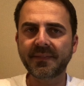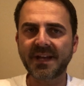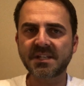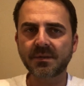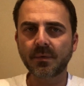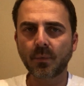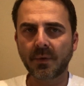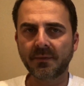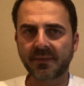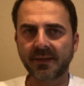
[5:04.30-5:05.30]
That's
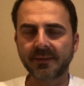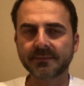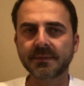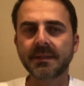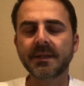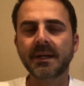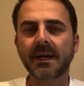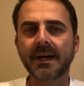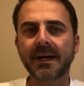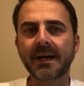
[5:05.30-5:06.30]
one thing.
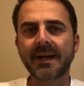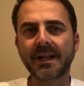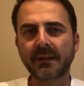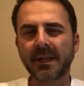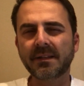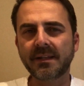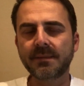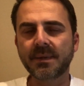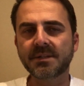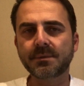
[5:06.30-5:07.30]
And I'll get to
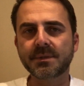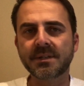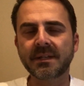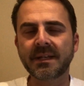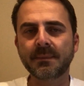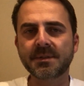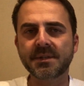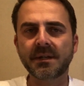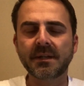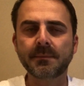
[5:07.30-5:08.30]
eBay stores and
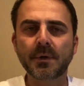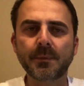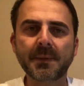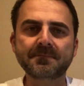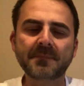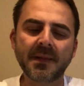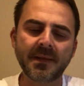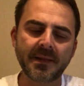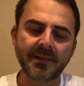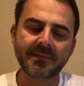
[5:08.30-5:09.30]
Amazon in a moment.
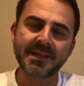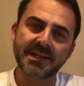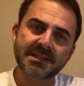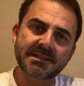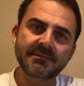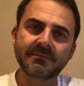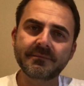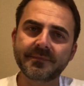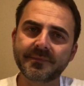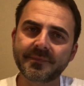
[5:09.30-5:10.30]
Next,
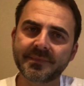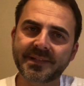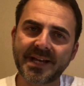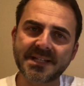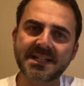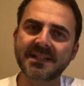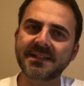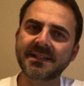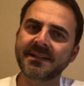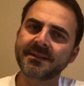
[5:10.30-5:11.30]
tax
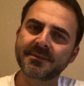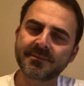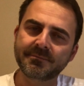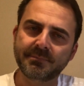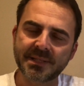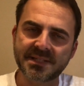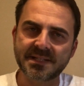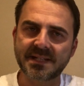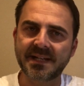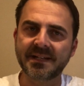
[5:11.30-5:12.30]
ID,
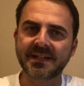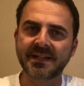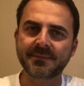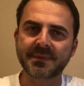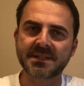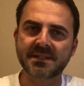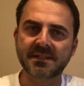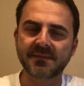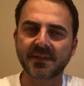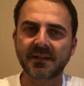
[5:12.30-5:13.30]
business
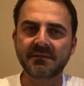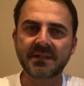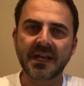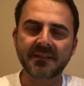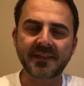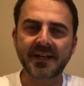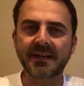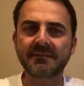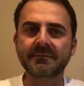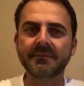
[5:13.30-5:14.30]
certificate. You get
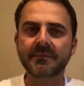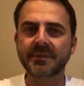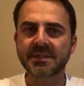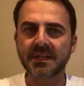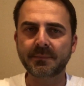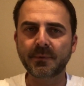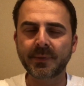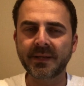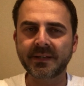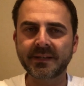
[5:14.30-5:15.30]
that, you set up your
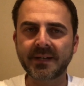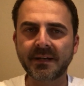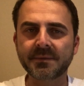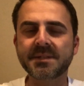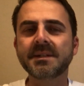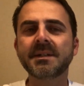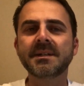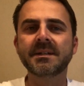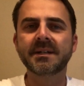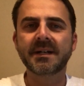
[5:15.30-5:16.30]
bank accounts
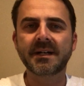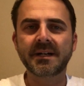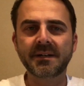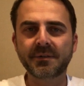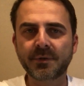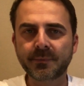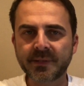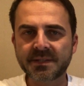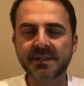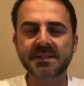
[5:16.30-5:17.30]
under your
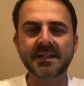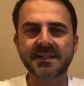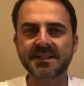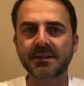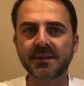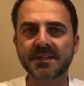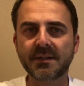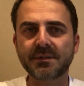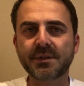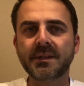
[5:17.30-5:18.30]
business, etc.,
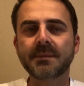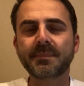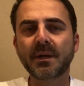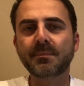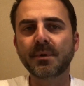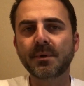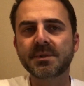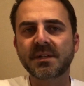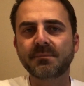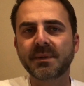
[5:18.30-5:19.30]
etc. So the bare
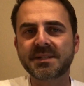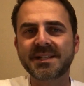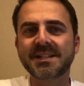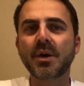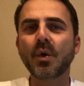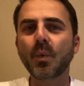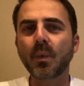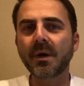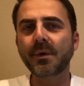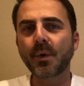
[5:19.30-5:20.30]
bones of business
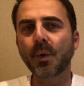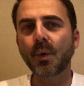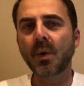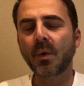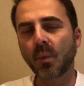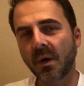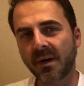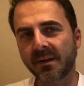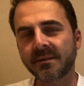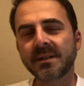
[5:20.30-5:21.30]

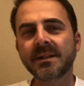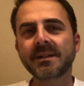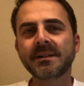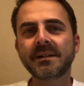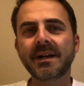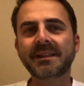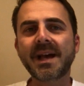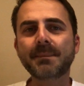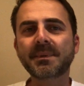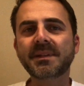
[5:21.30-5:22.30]
101. At
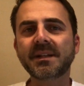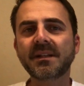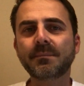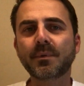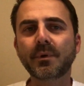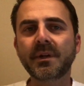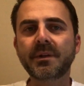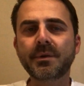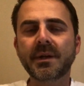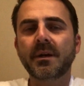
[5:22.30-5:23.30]
that particular point,
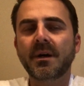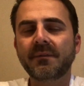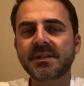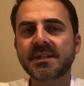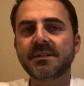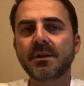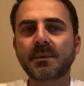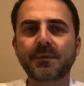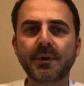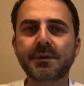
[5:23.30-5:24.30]
you got to obviously know
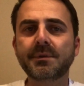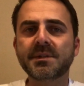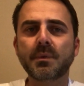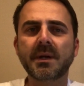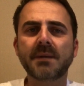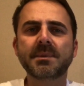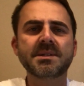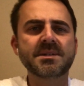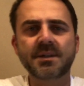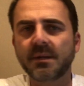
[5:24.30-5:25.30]
before you do this what kind of
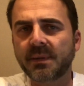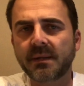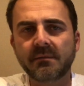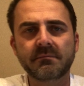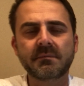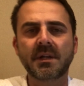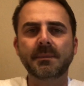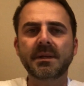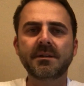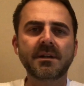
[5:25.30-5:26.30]
business you're going to be in. You know
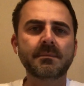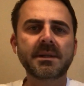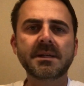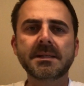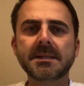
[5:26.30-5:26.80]
what I mean? You're going to be